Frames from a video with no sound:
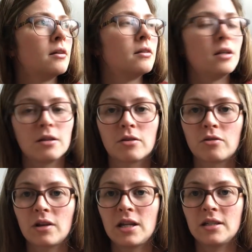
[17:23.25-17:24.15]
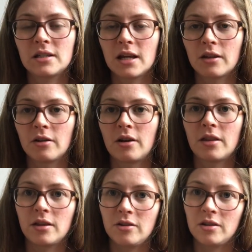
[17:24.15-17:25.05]
knit three together
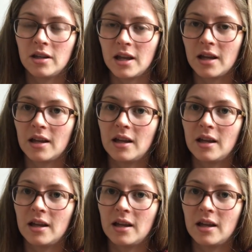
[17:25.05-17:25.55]
and then you knit